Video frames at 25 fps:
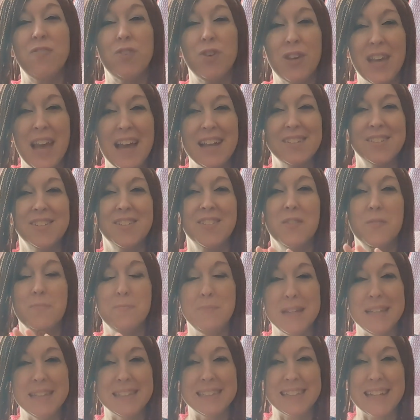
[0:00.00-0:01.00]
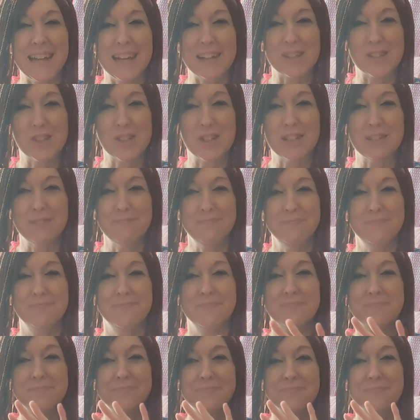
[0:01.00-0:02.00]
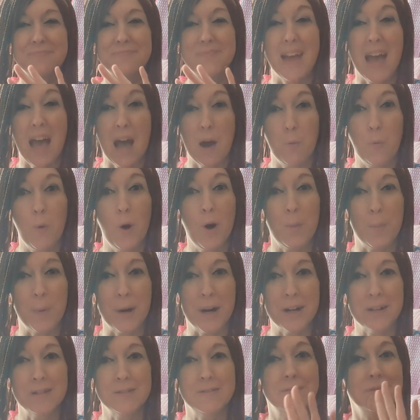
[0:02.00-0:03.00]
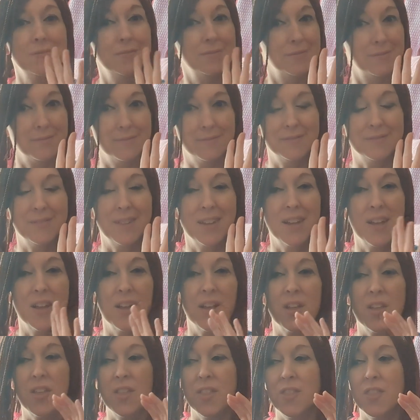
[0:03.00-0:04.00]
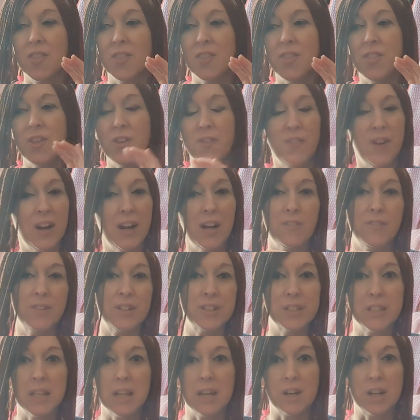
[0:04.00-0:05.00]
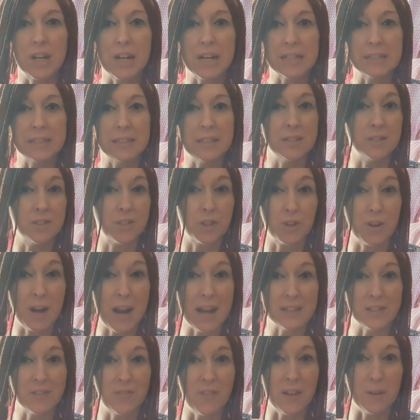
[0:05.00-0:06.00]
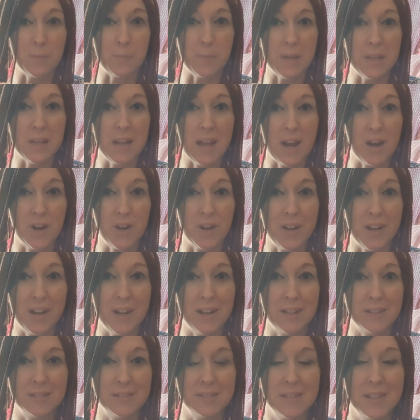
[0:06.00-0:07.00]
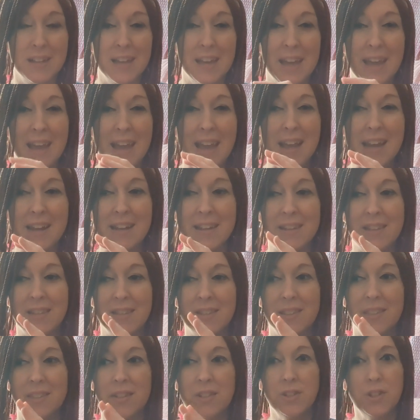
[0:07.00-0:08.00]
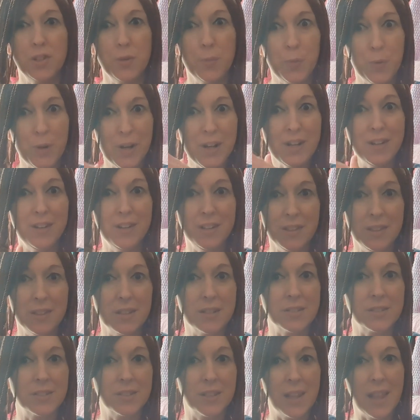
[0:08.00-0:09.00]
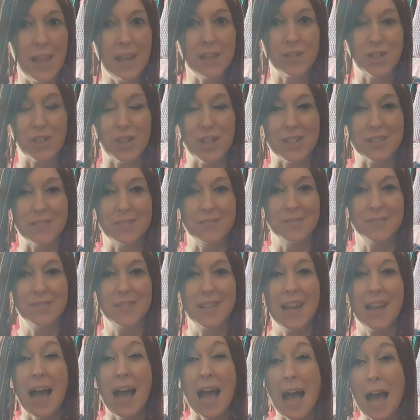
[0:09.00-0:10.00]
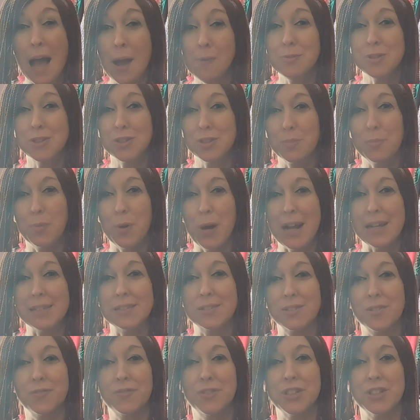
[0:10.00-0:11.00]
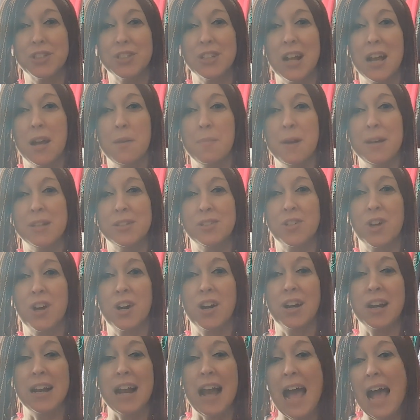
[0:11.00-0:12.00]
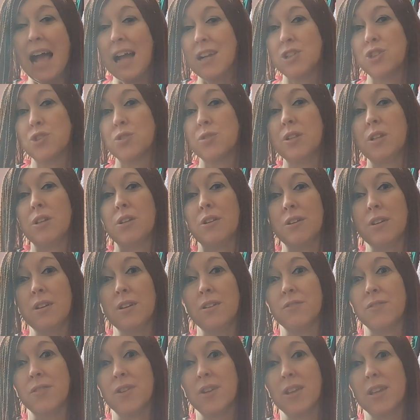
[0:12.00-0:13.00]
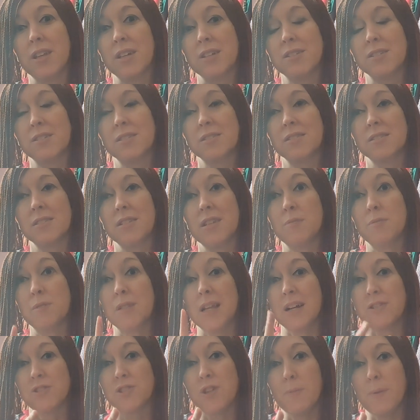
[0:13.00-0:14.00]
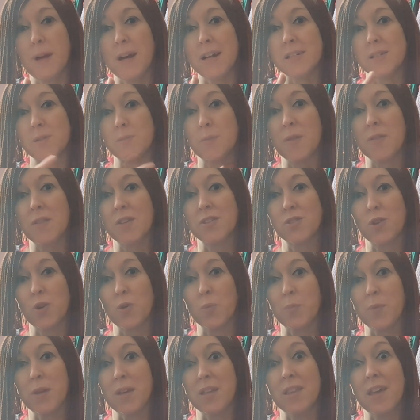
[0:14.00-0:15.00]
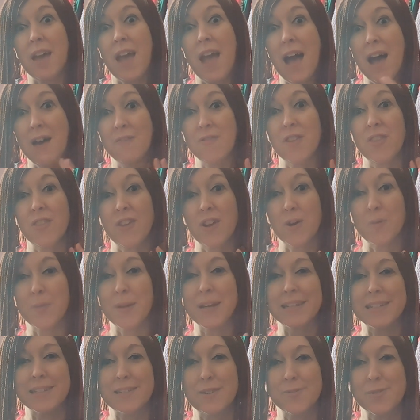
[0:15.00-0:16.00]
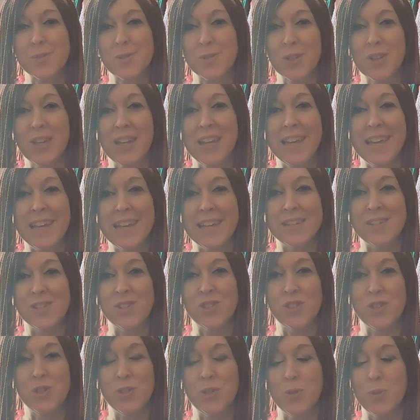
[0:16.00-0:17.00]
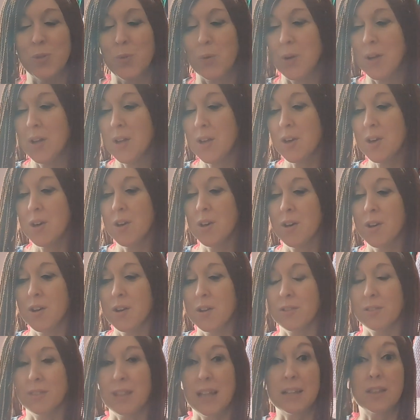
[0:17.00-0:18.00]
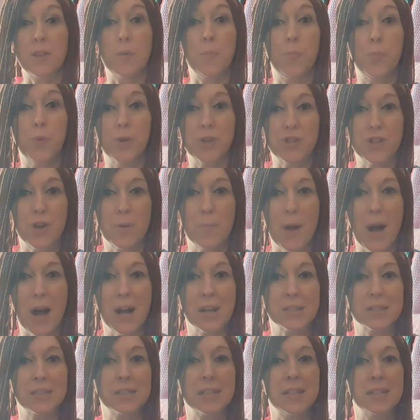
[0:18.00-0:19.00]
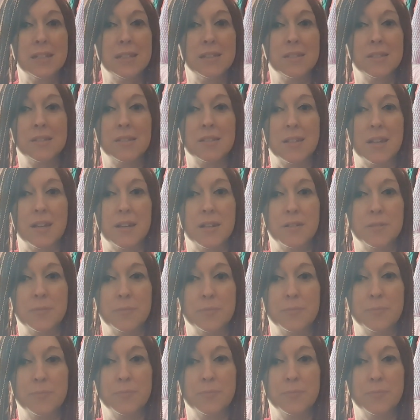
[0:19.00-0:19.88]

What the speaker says: get to the meat section at Walmart, the very first thing you're going to see is the grass-fed meat area. And there's a pretty good little selection. I was surprised the first time I started actually looking for this. It was actually my husband that told me they have it there because I was looking into like the butcher boxes, the